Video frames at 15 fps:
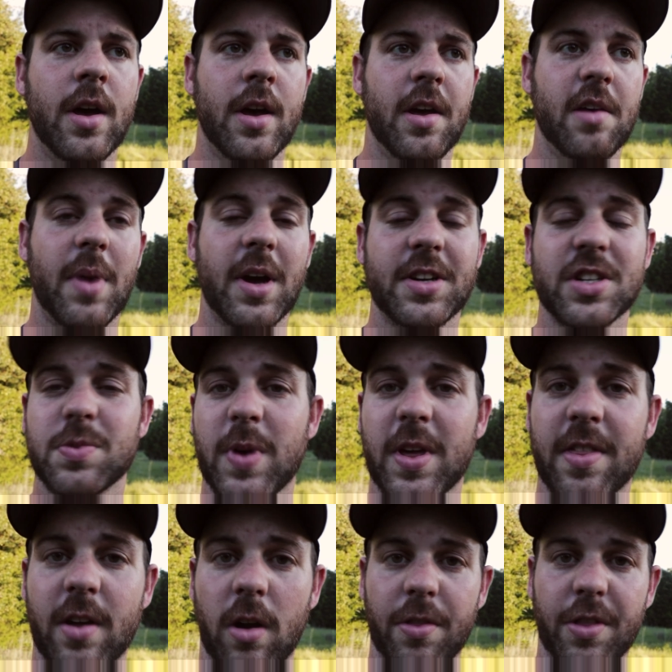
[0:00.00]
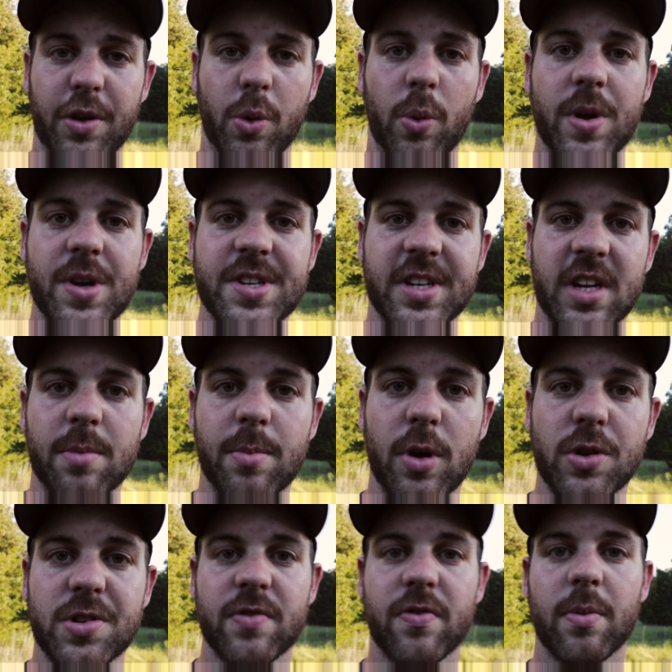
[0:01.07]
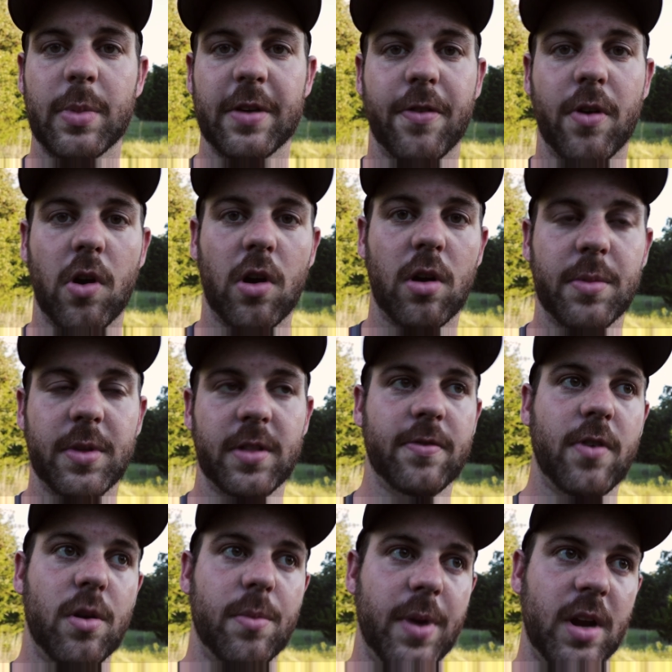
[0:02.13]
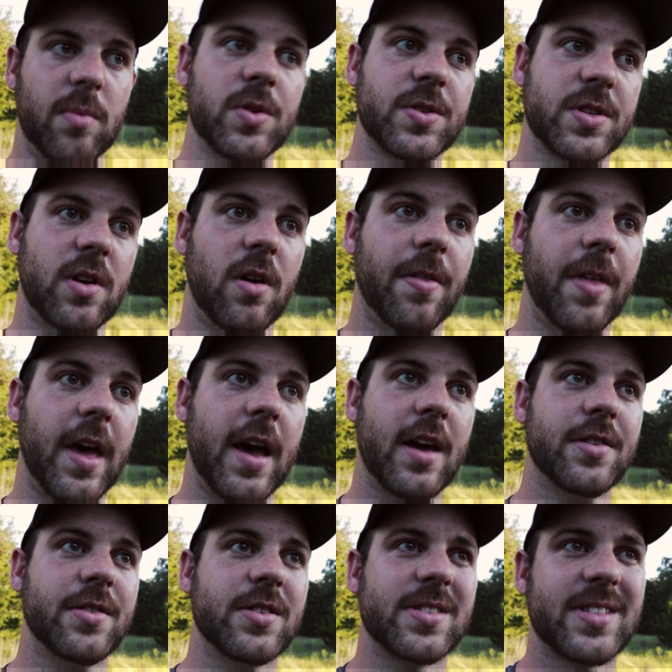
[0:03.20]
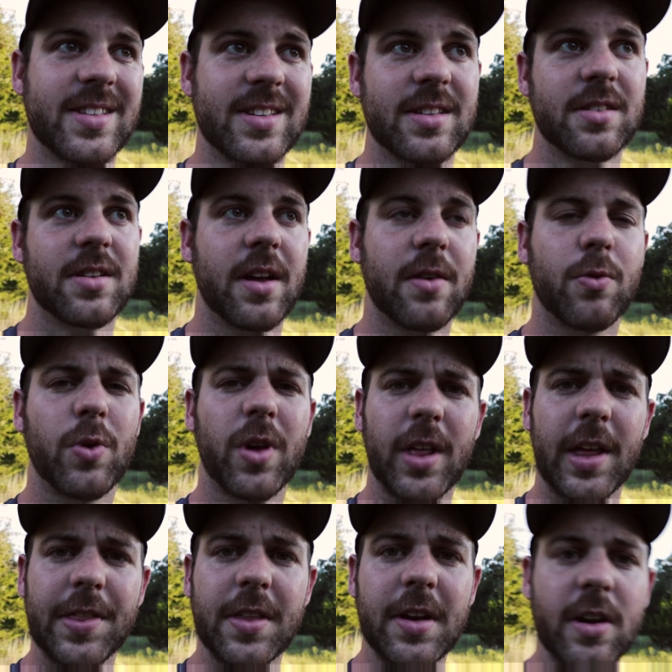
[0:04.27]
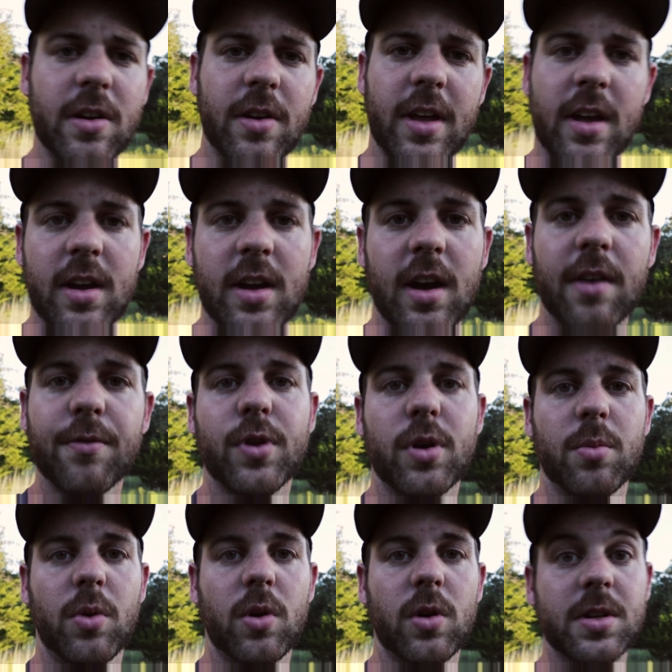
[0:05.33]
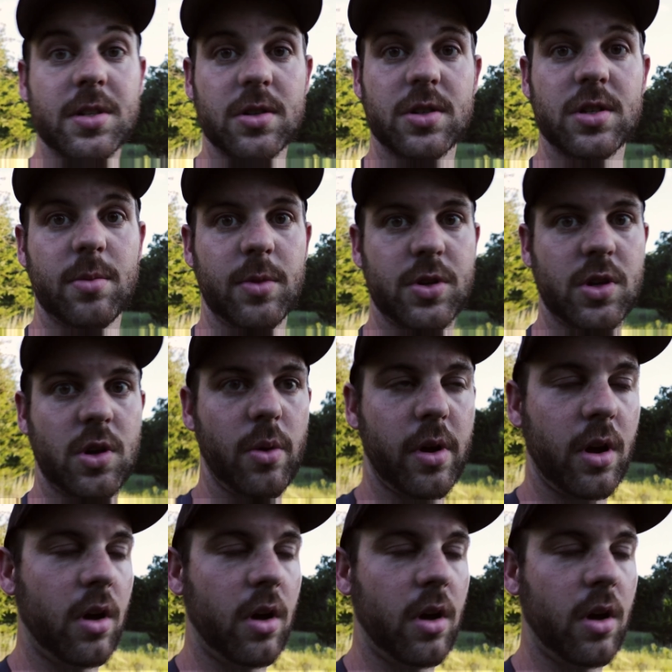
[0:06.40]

it might just be that all the noise and commotion from the farm and the farm animals and all that just doesn't really let the deer get comfortable because there's so much going